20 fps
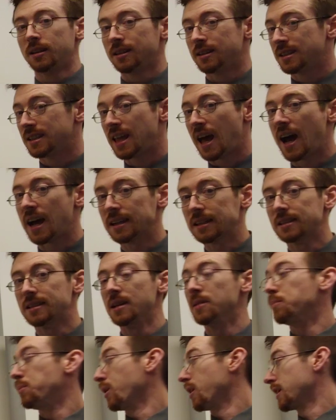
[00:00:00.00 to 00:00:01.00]
It's that
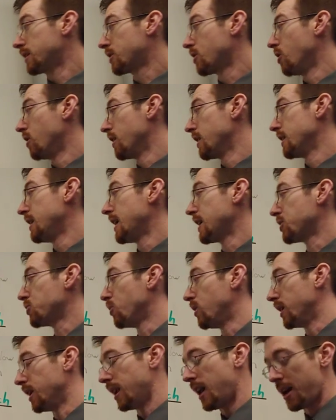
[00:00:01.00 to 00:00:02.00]
simple. Let's go on to the next
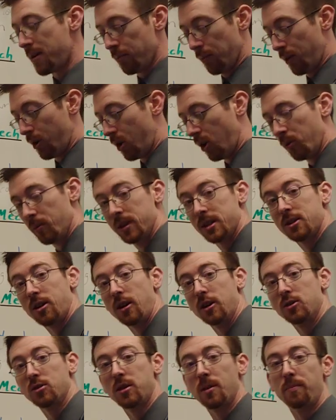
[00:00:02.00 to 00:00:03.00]
one. Light bulb. It
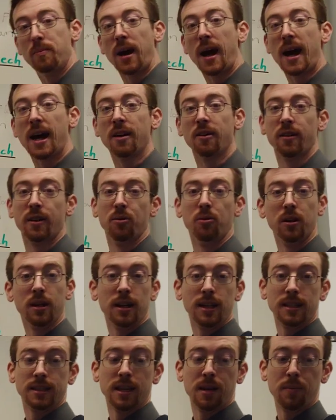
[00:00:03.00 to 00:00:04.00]
starts with the battery. What did
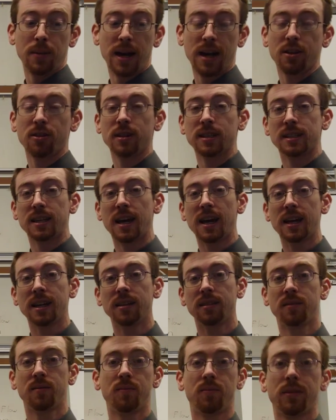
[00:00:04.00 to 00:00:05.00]
I say batteries
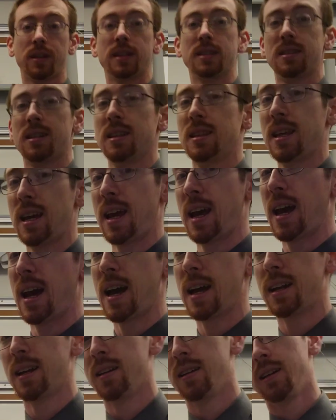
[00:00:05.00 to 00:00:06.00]
had? I said they
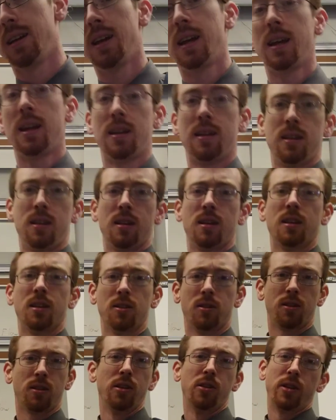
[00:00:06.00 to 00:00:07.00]
had...
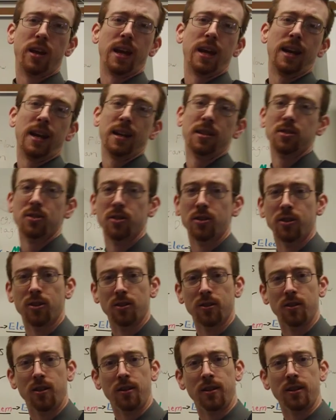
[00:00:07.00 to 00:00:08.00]
You can't answer.
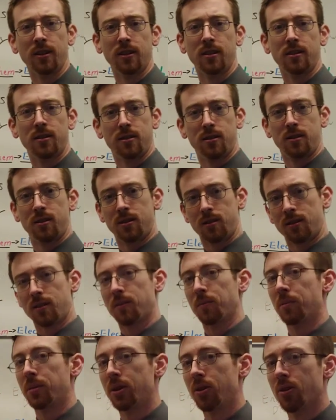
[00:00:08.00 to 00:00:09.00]
You're on the
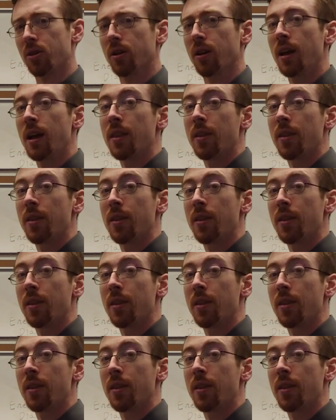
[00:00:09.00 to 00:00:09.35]
computer.